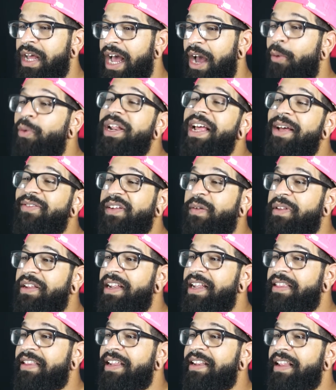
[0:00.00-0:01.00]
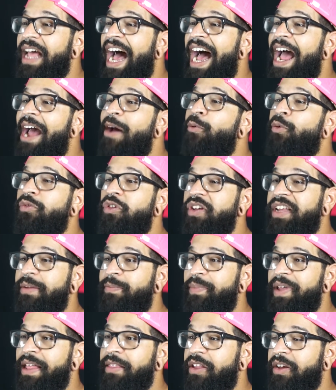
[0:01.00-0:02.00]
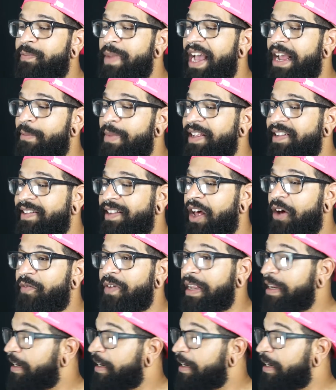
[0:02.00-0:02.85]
I want to have something that, that I will look at look back at myself